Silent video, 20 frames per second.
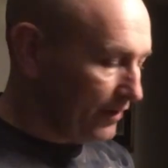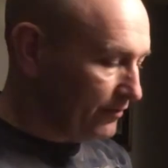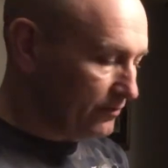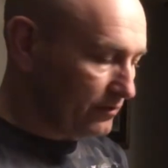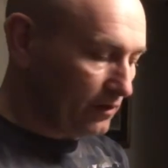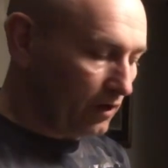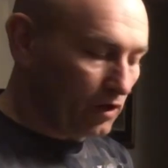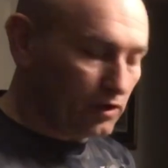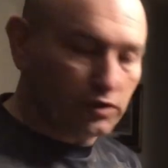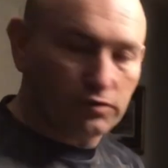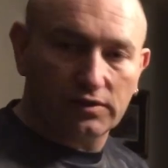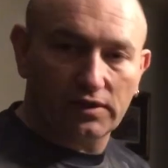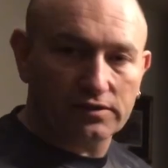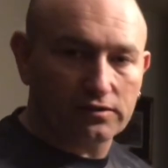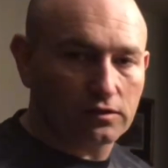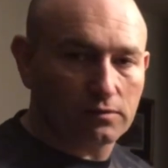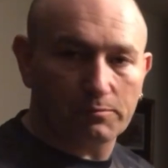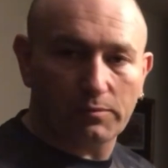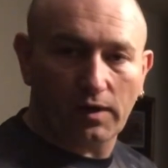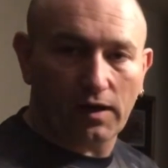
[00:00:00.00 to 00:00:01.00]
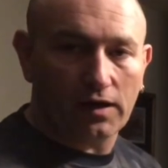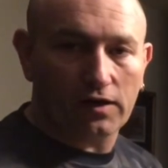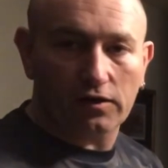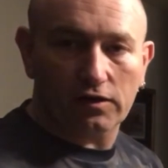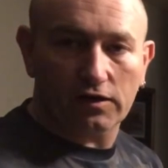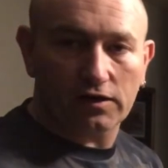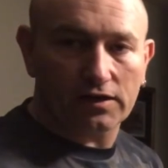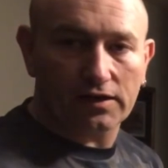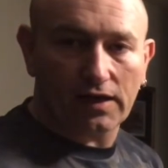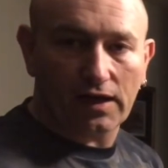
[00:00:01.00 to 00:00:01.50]
All you need to buy
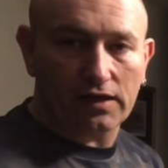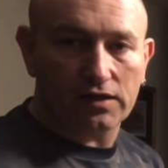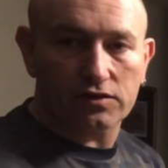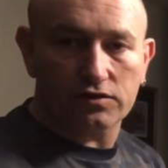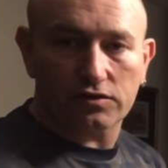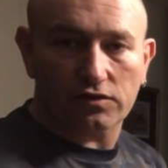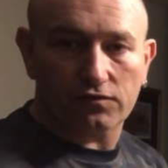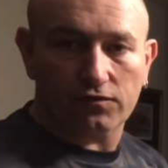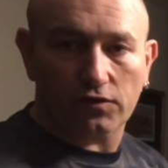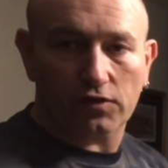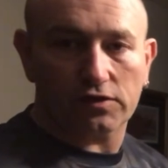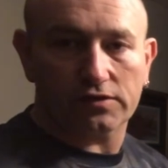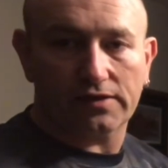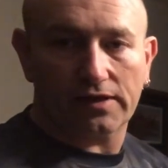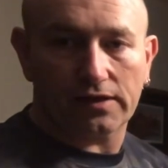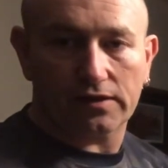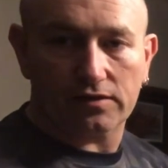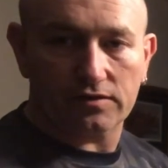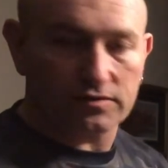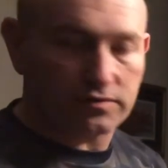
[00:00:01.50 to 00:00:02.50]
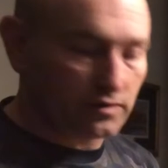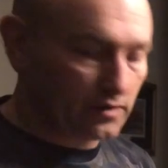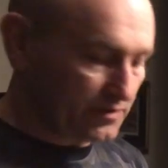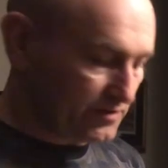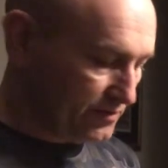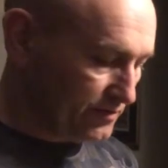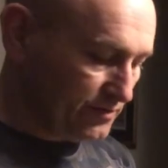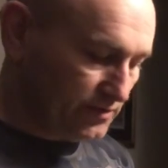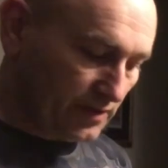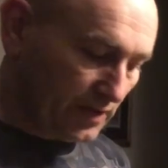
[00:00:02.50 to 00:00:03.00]
other than that is your fur taker's
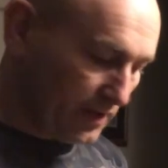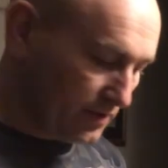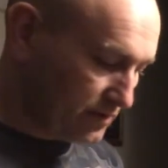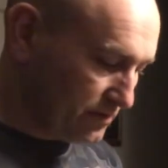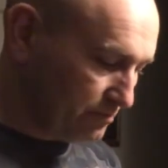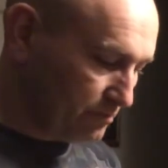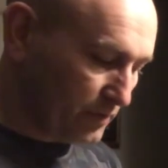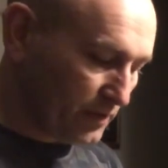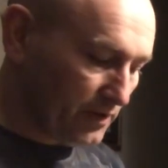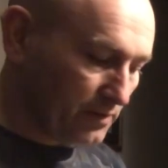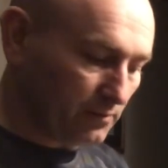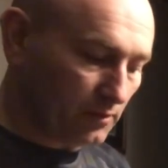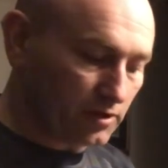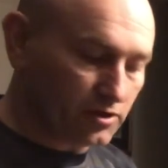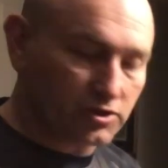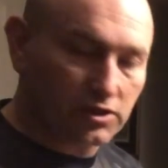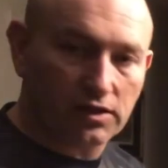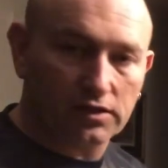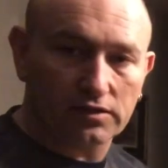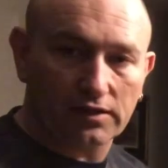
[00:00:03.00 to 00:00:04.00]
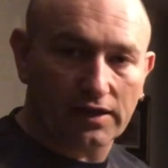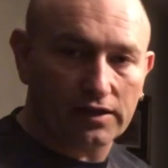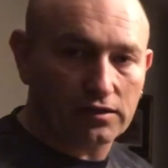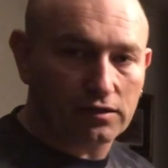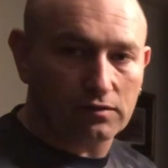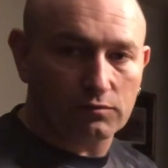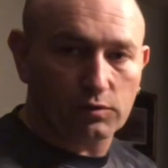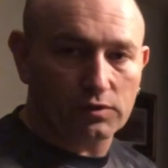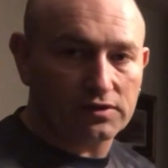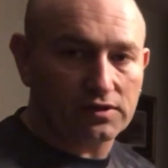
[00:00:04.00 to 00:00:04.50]
license. That's pretty much it. Then
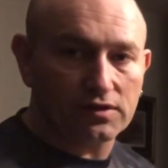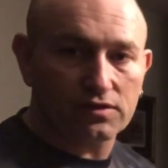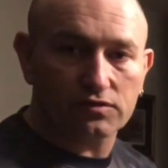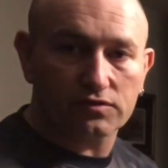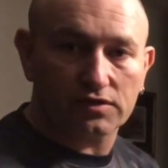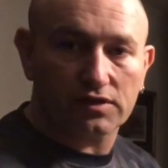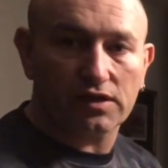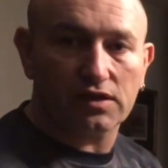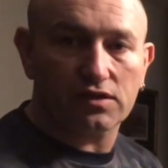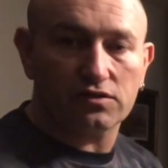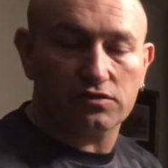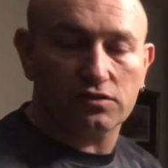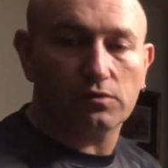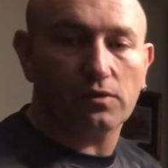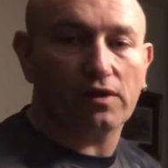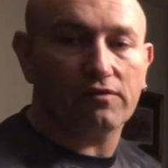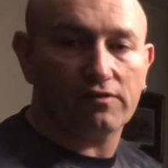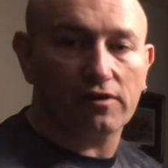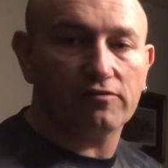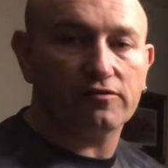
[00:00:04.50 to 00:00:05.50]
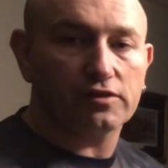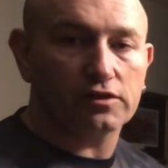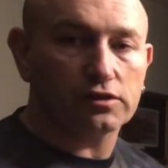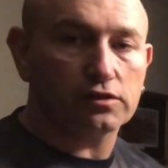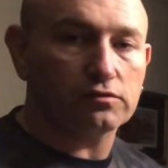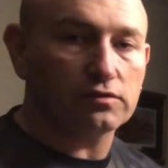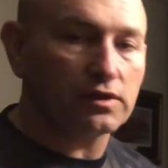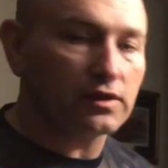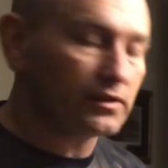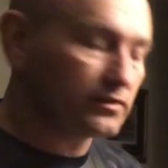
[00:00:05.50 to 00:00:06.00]
with these kits, you have everything you
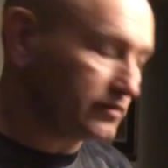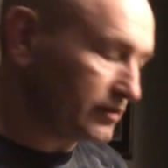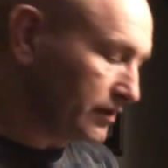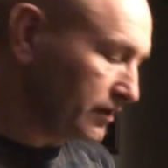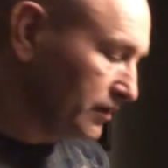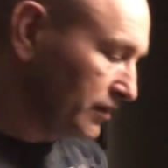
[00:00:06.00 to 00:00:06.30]
need to